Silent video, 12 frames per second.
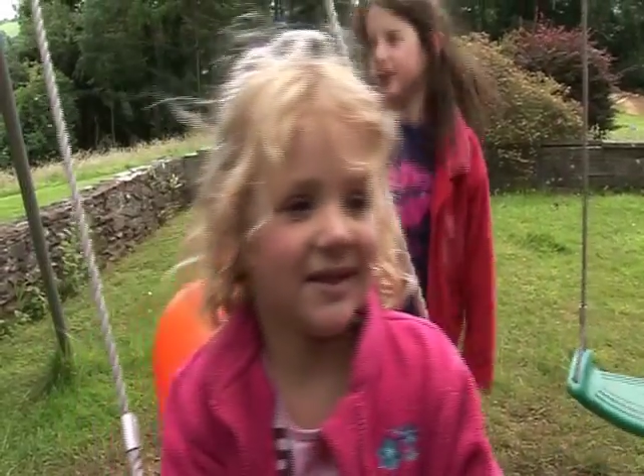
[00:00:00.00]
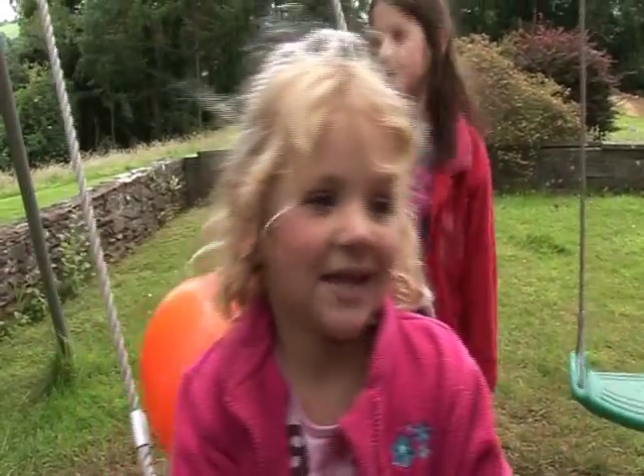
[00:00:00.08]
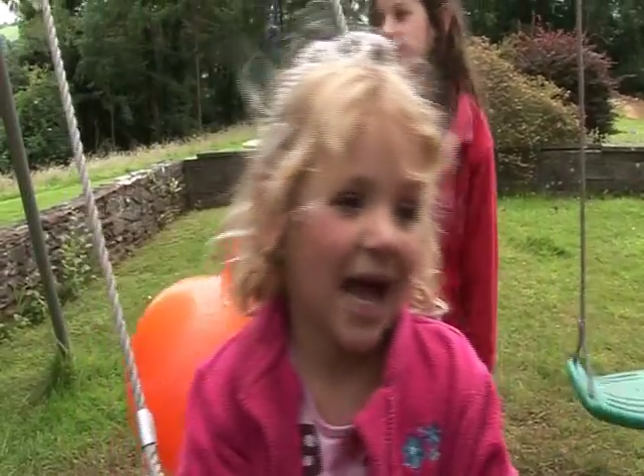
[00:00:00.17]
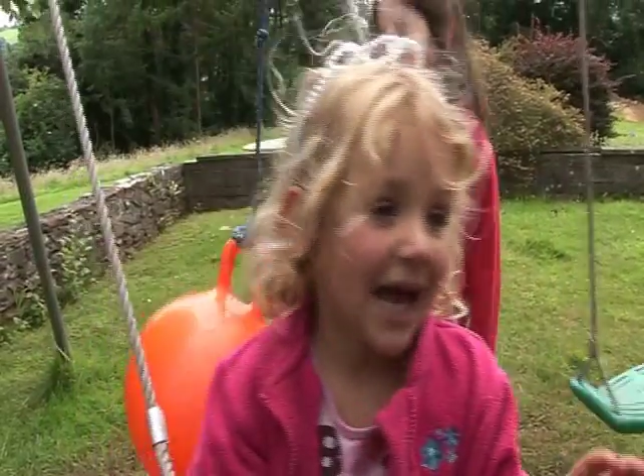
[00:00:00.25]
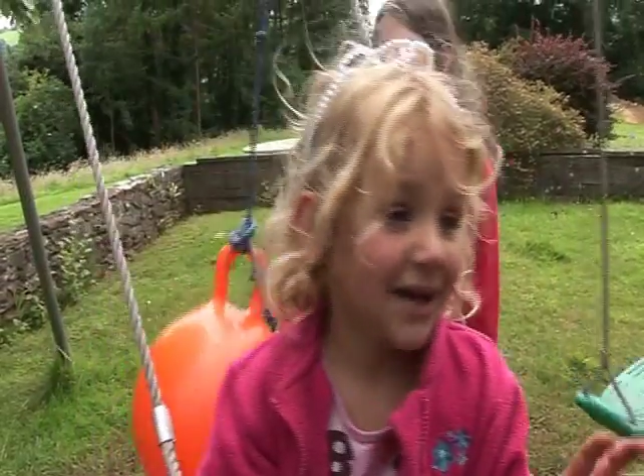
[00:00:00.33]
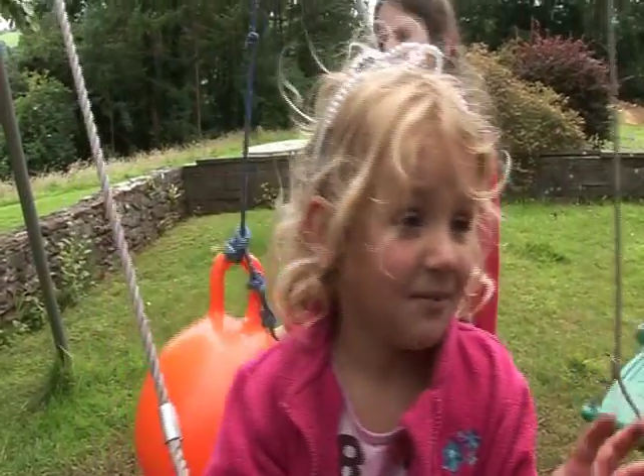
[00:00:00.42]

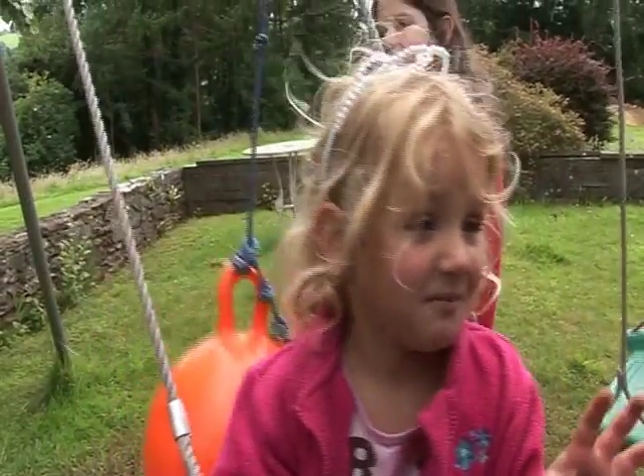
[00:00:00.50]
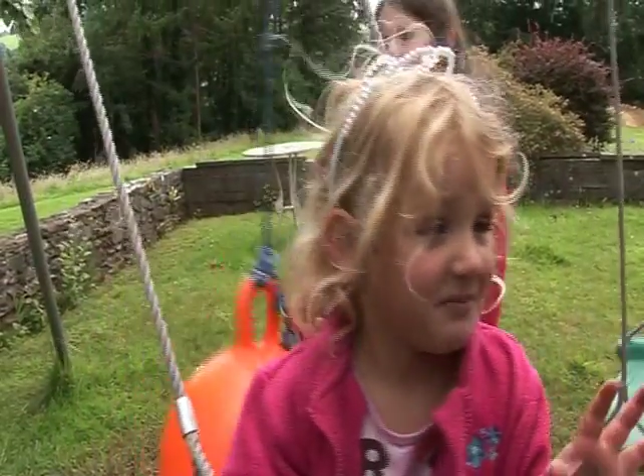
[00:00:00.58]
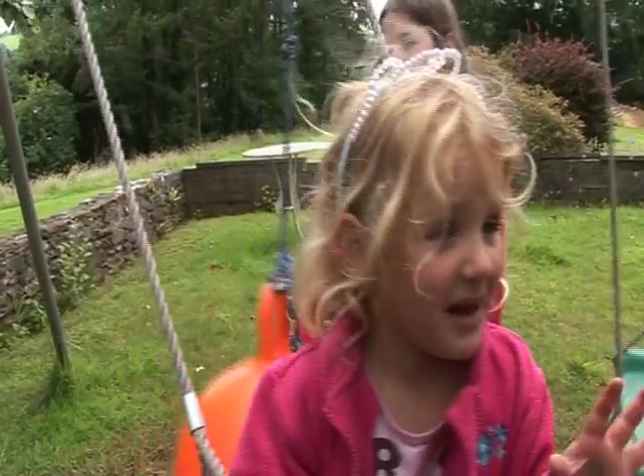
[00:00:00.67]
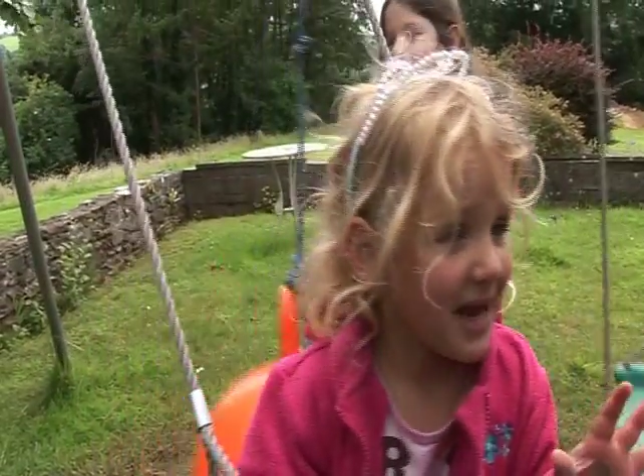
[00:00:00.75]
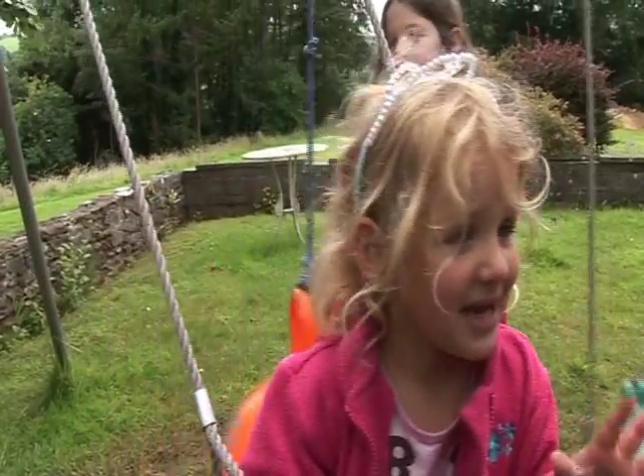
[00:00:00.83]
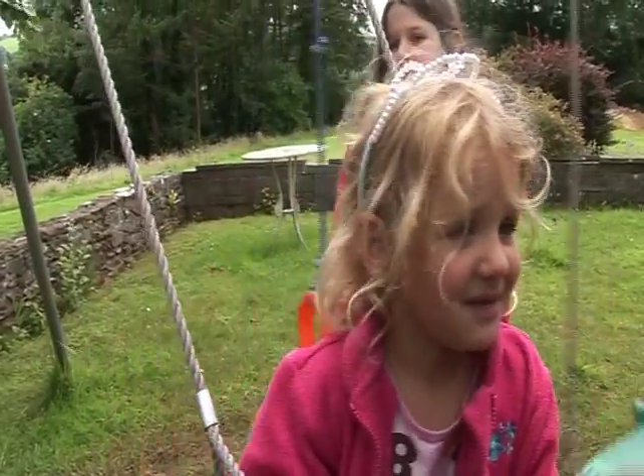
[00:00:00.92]
10
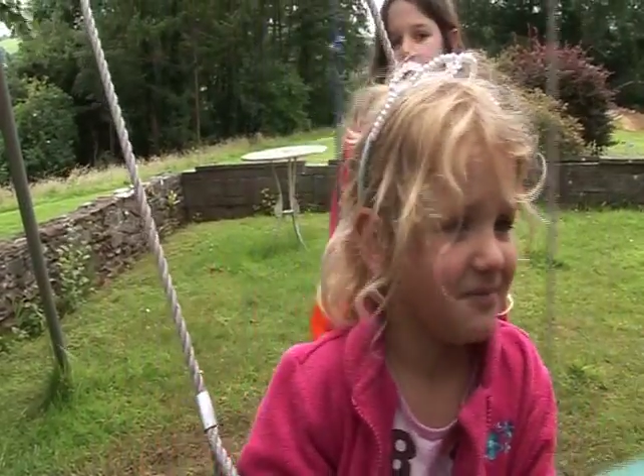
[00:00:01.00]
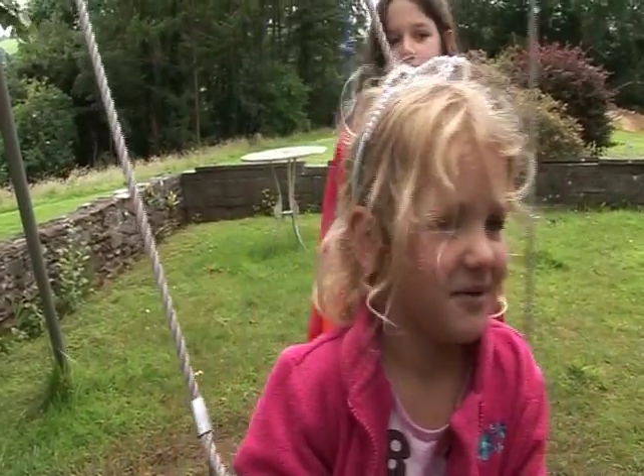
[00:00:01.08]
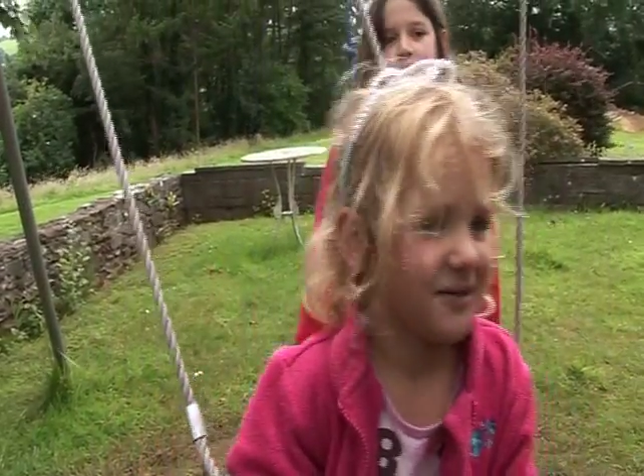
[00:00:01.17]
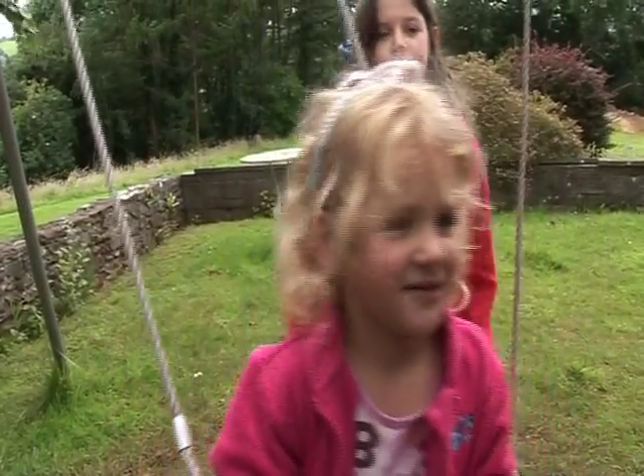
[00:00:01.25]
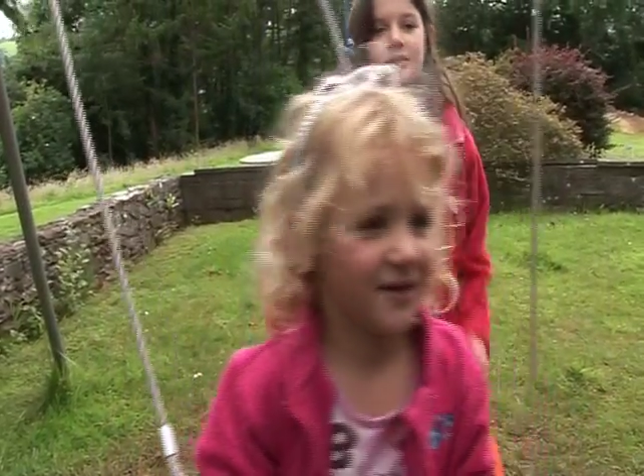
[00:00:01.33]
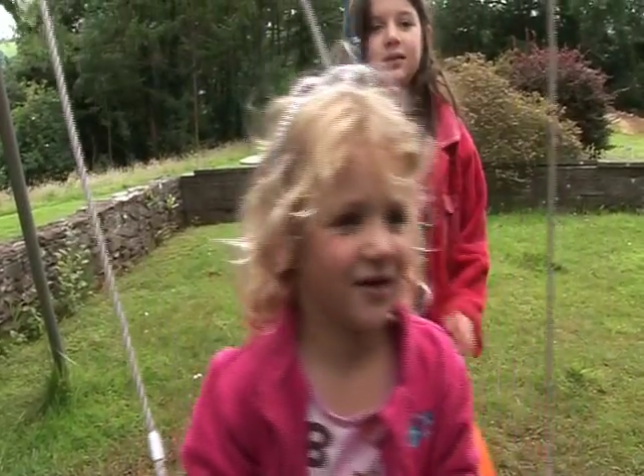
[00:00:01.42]

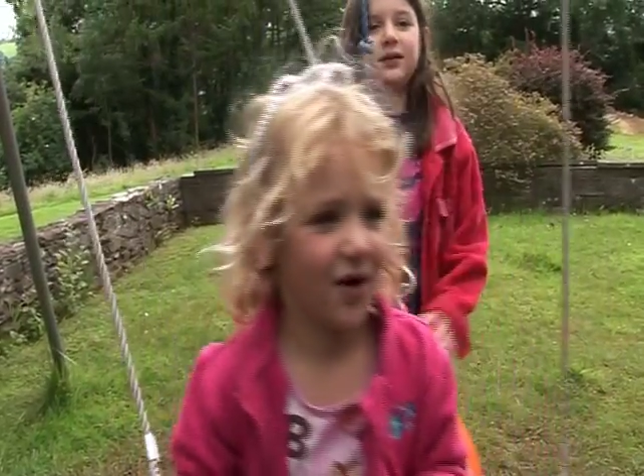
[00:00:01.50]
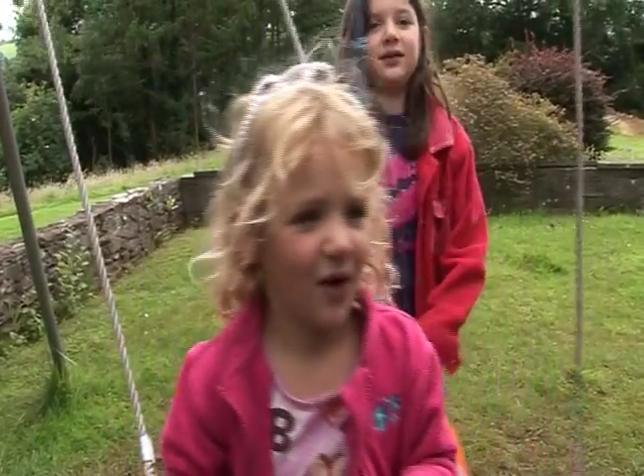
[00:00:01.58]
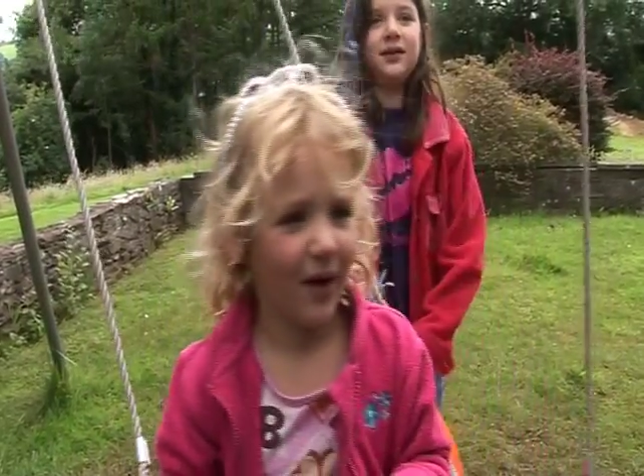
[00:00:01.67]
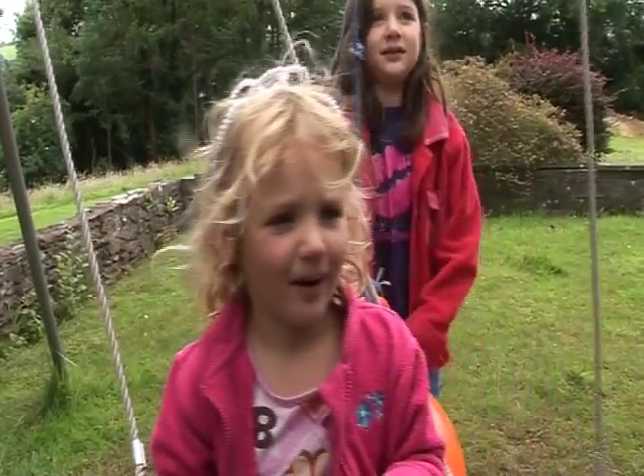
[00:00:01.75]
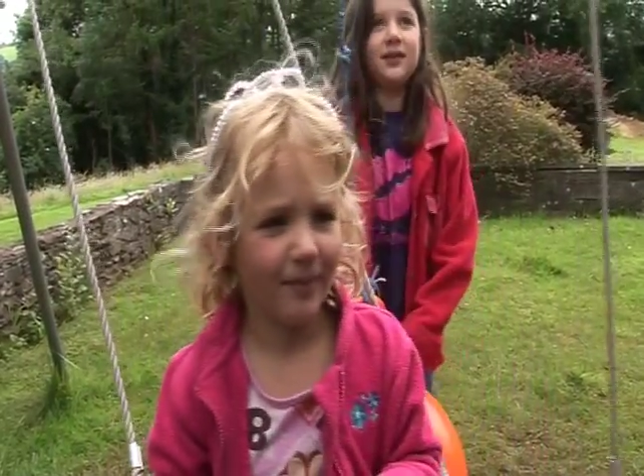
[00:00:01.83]
babies than going up